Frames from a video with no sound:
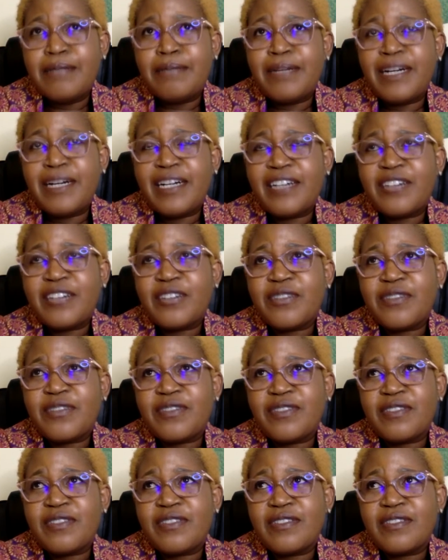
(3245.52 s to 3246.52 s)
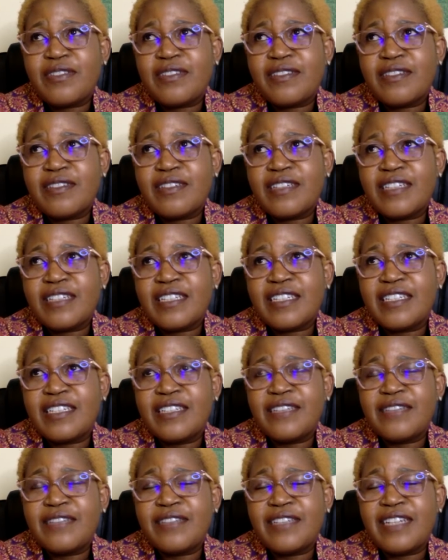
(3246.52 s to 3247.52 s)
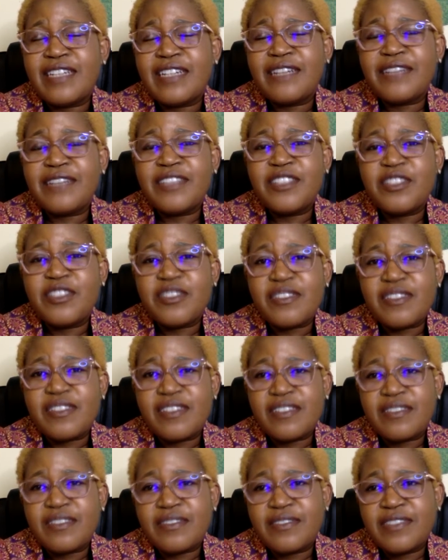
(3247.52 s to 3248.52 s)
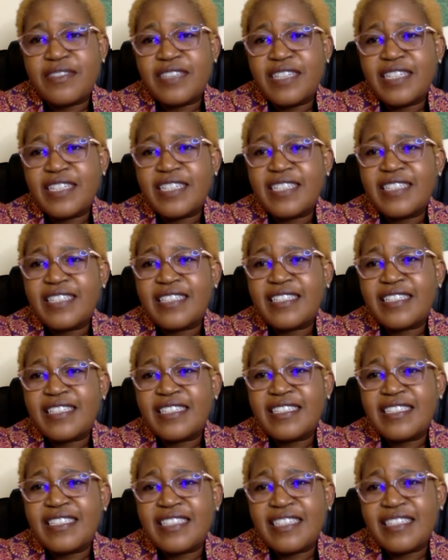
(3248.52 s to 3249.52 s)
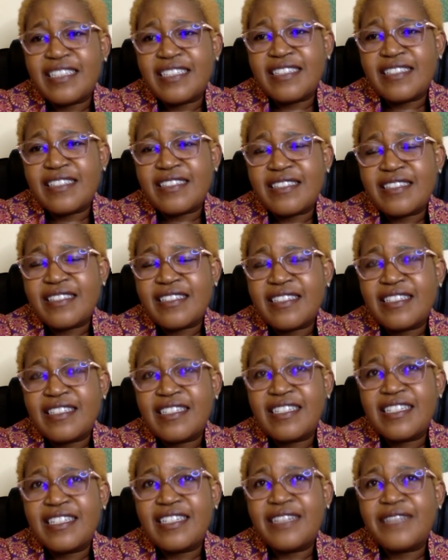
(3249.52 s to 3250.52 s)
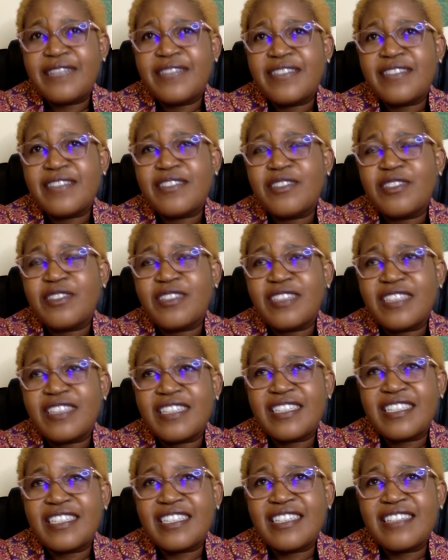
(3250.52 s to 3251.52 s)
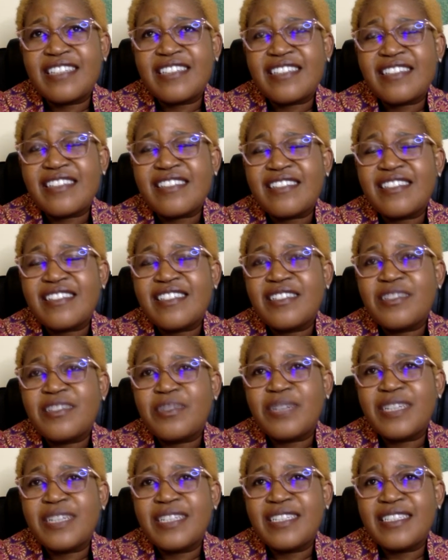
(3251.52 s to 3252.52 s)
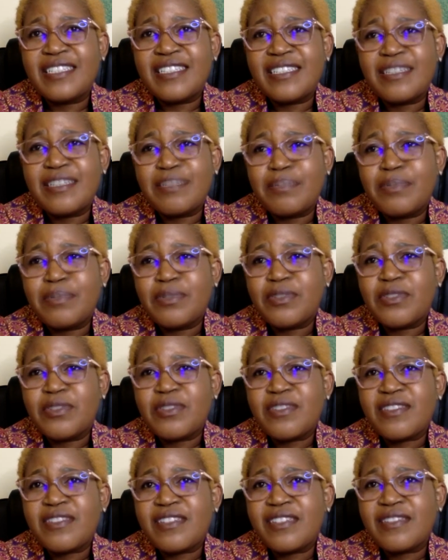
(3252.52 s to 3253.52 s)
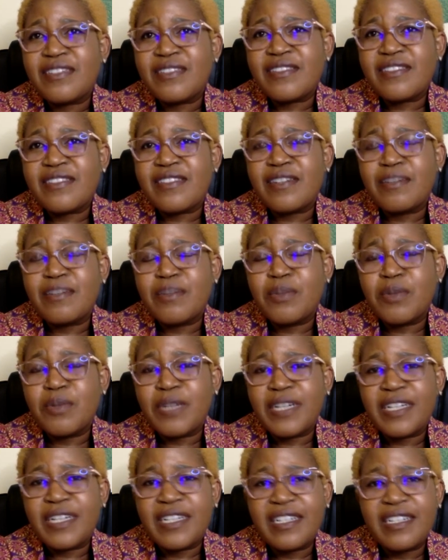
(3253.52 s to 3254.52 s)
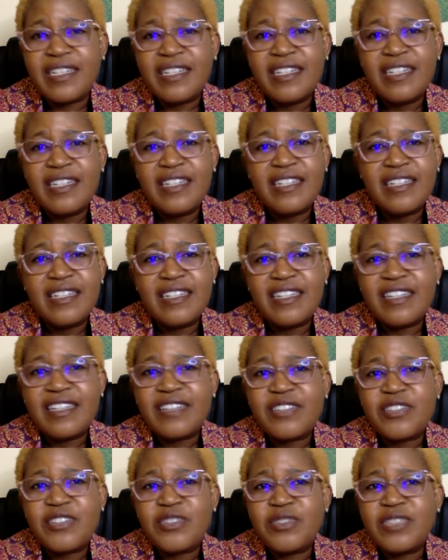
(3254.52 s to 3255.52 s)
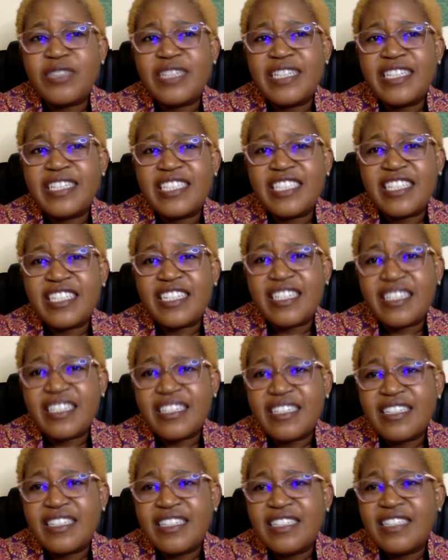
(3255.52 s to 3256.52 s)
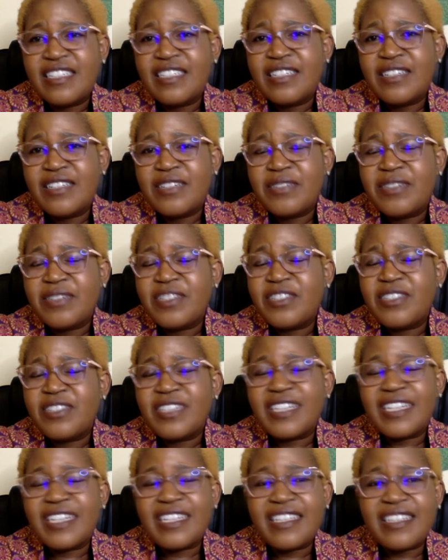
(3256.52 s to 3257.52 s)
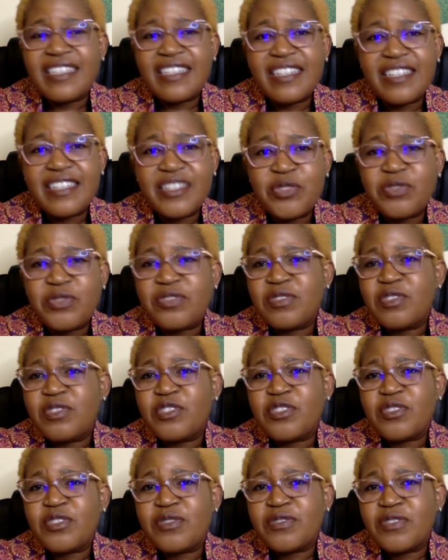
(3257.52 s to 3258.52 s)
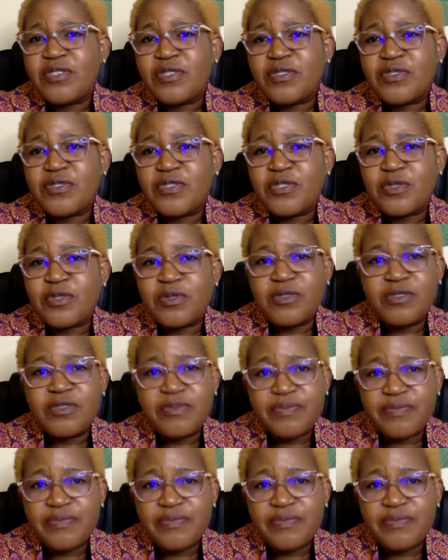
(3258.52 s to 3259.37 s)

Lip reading: part of loving yourself, take it 3 days. If it's not 3 days, just take 1 day, book yourself somewhere next to nature. When you get there, you switch off your phone.